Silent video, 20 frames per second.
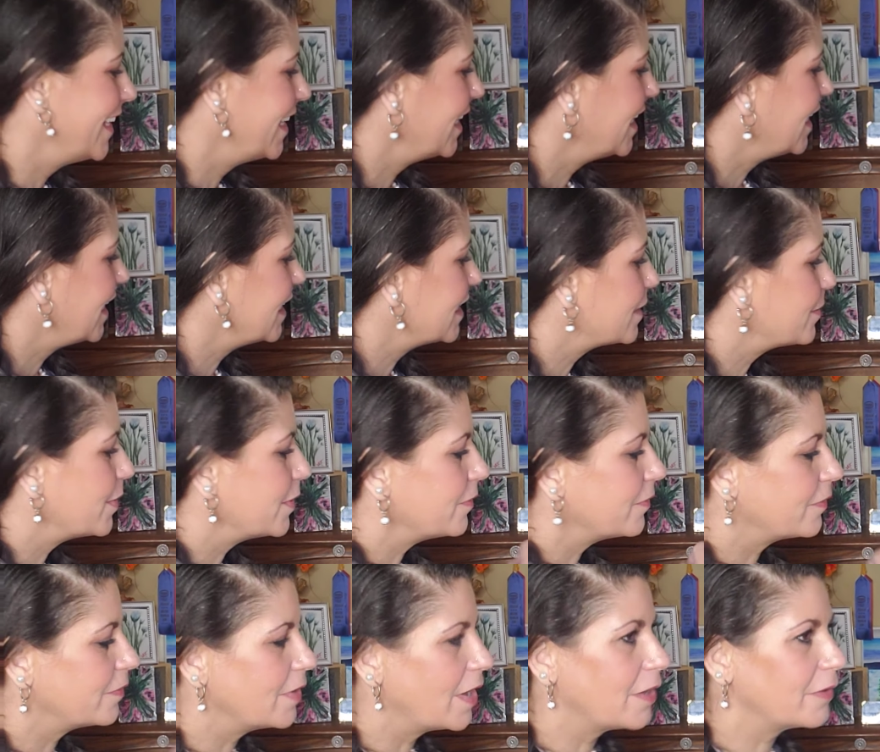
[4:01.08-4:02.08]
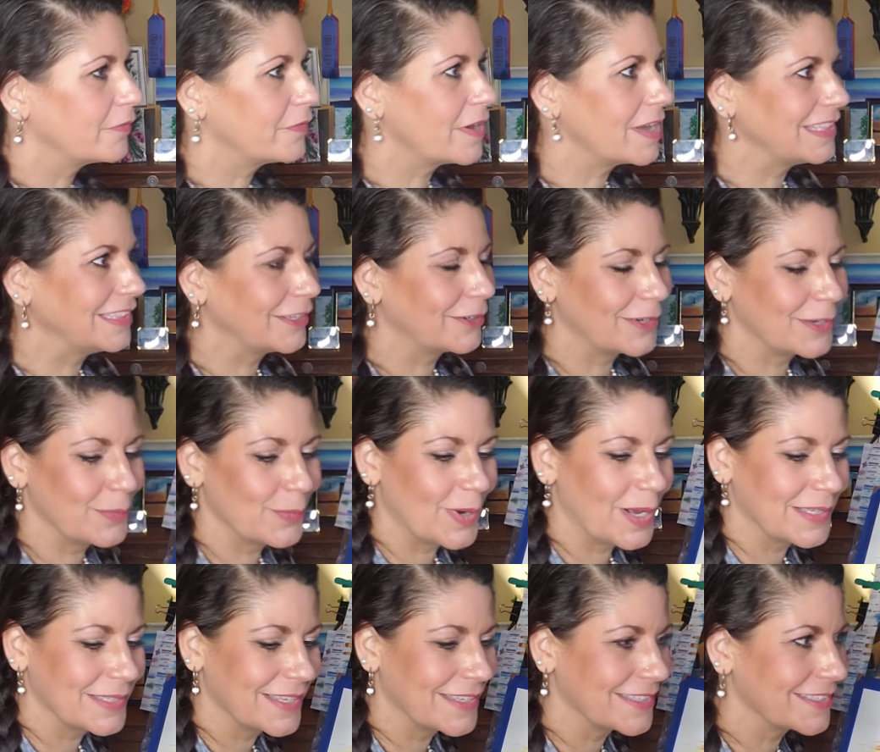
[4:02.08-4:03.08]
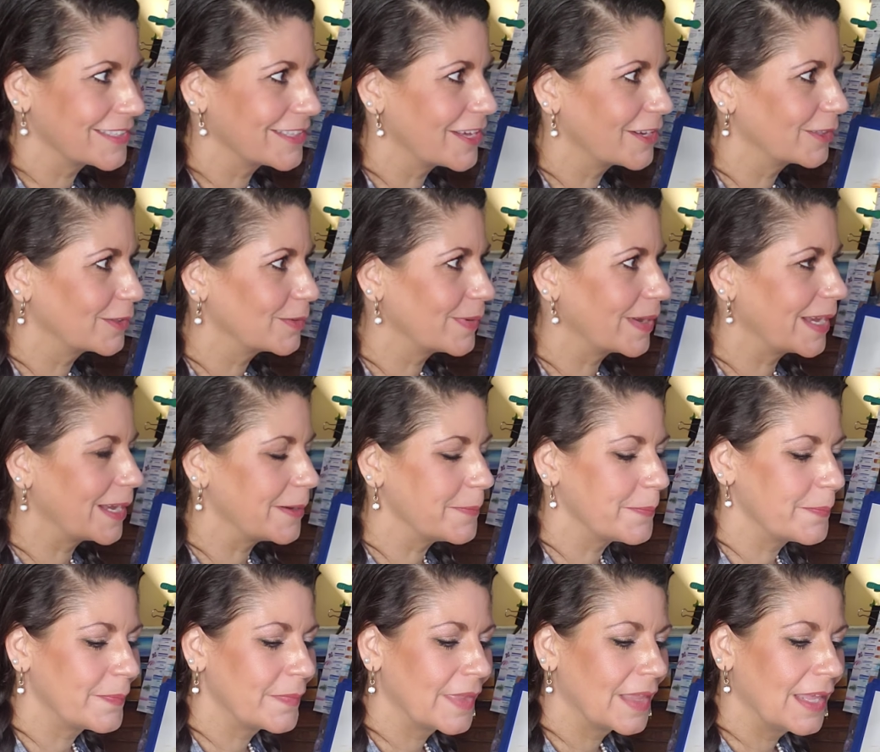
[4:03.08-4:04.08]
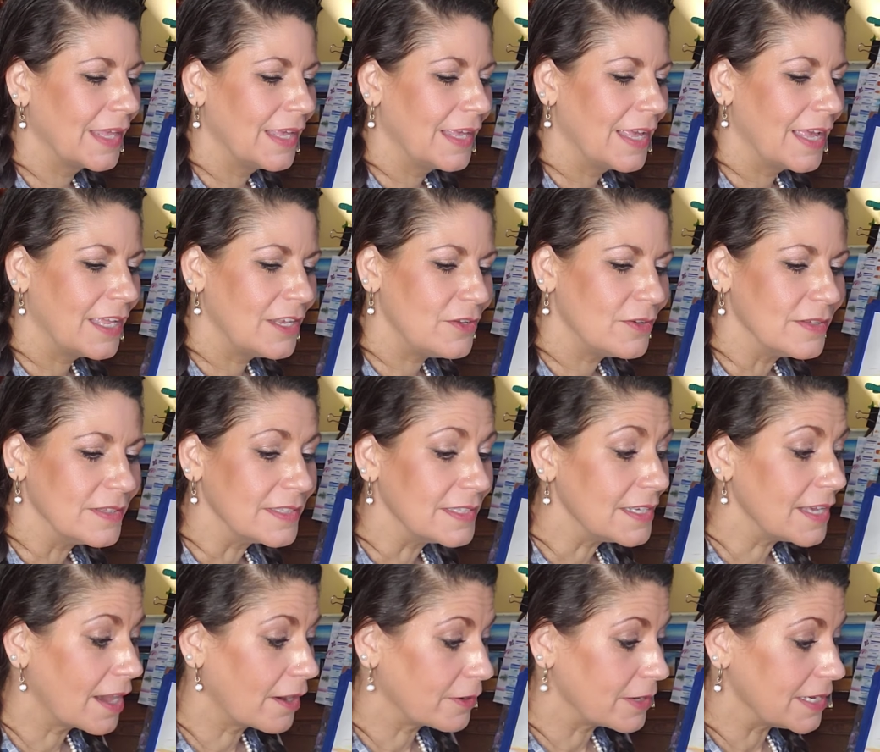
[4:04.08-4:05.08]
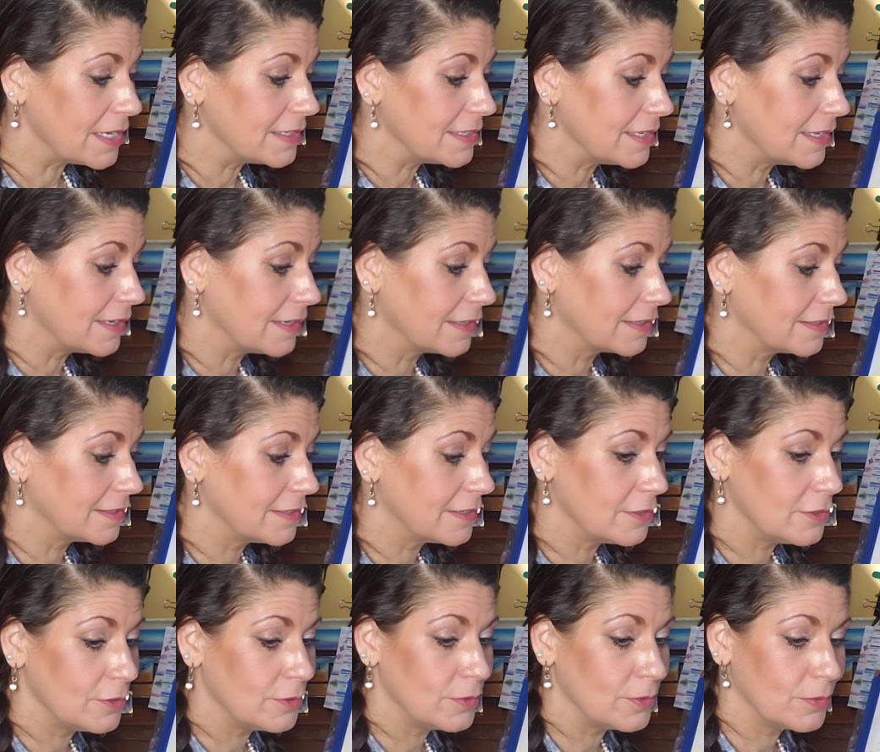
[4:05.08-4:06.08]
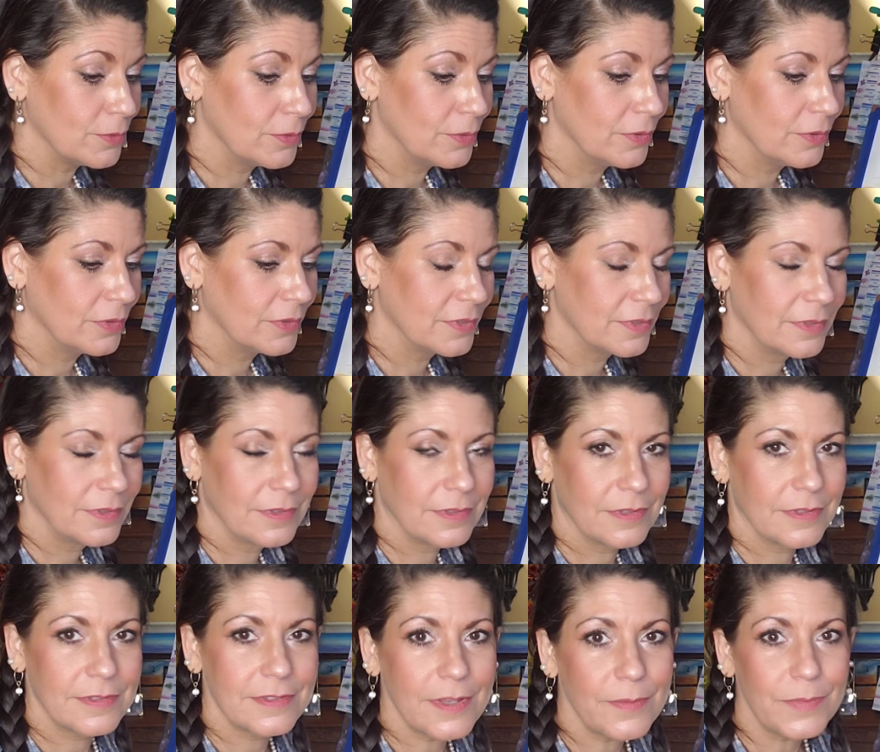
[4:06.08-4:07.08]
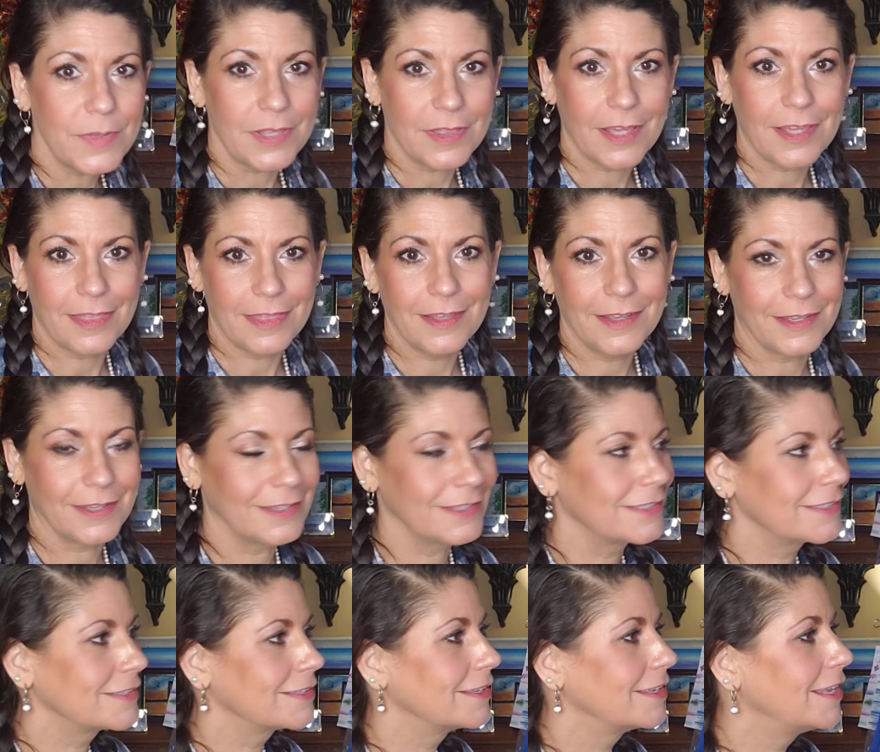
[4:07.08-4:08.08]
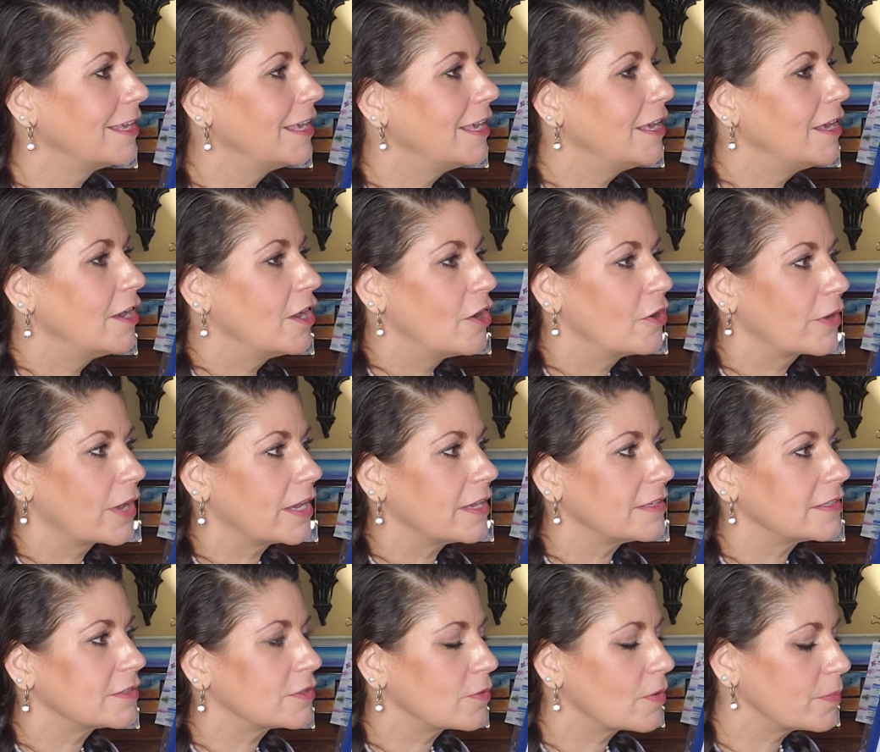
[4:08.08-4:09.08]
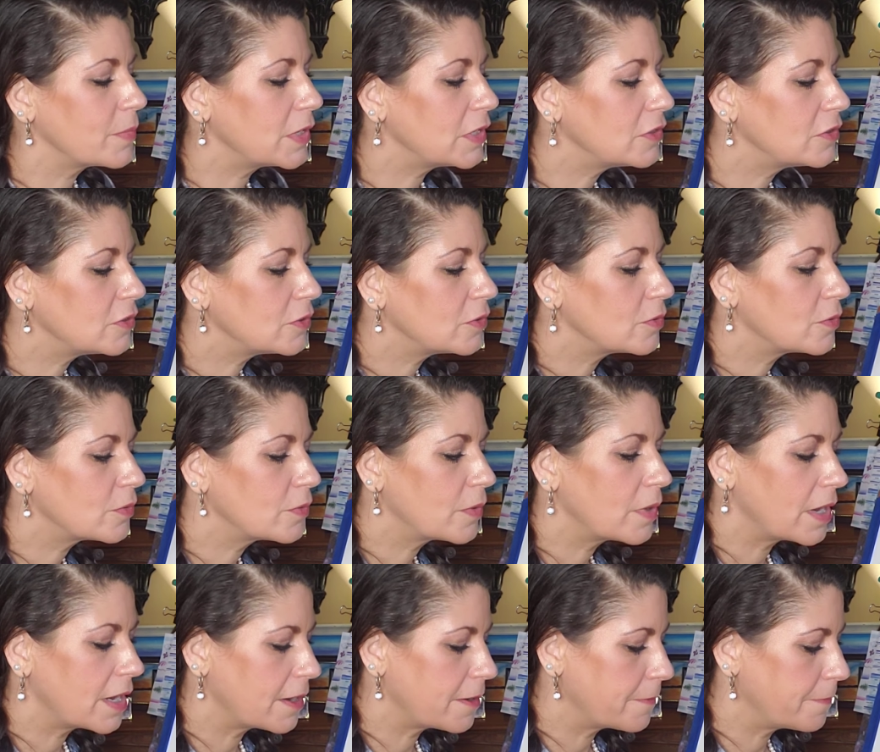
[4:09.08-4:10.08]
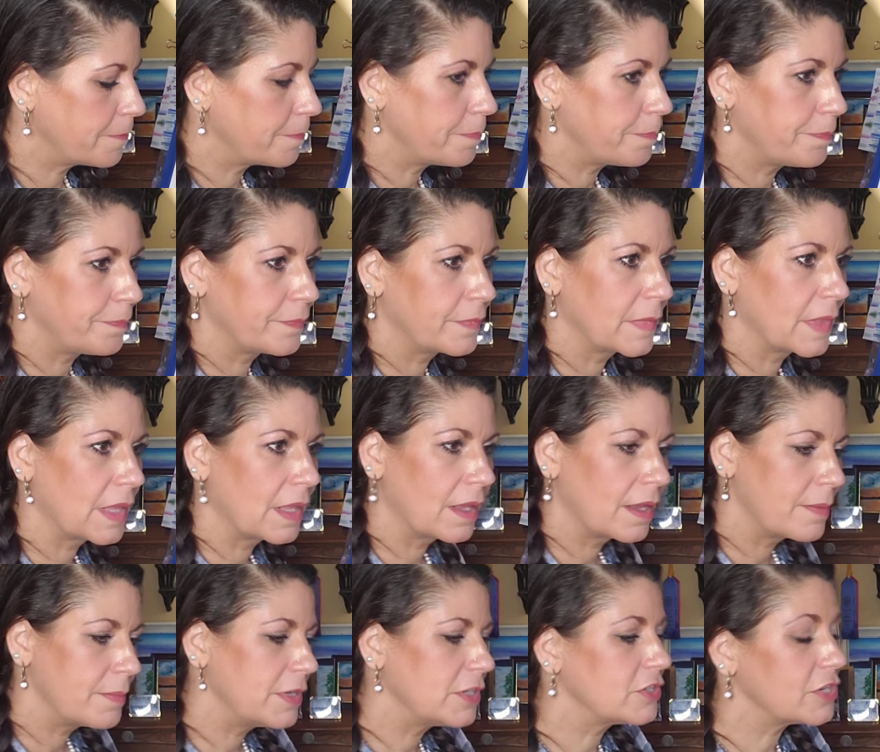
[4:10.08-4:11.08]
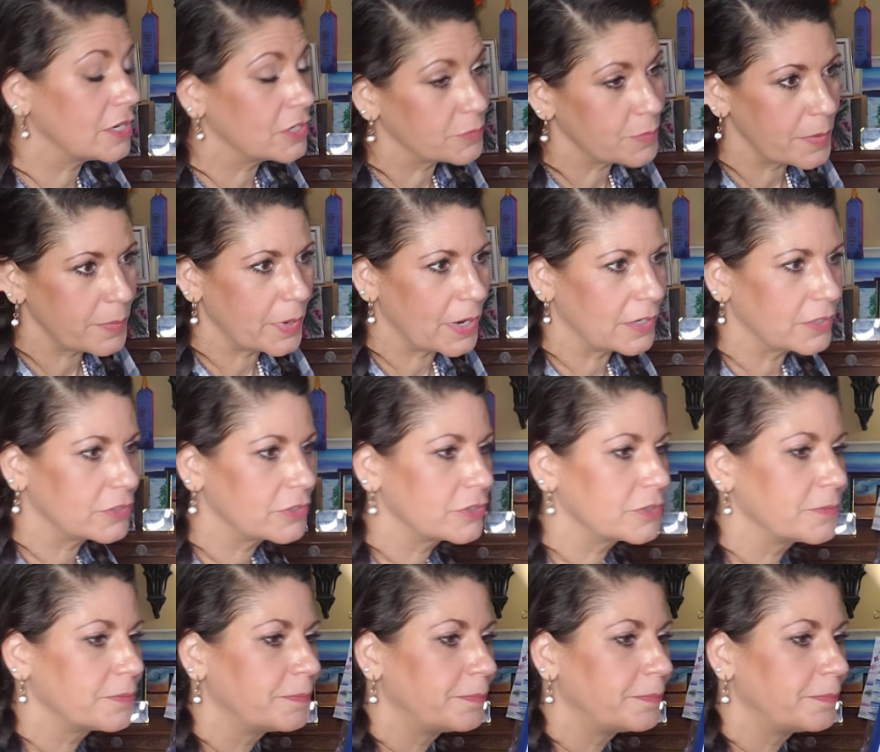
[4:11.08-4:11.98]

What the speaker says: And it's been a fun learning process along the way. And you can see how easy it is to do something like this. Okay, so I'm going to change my brush.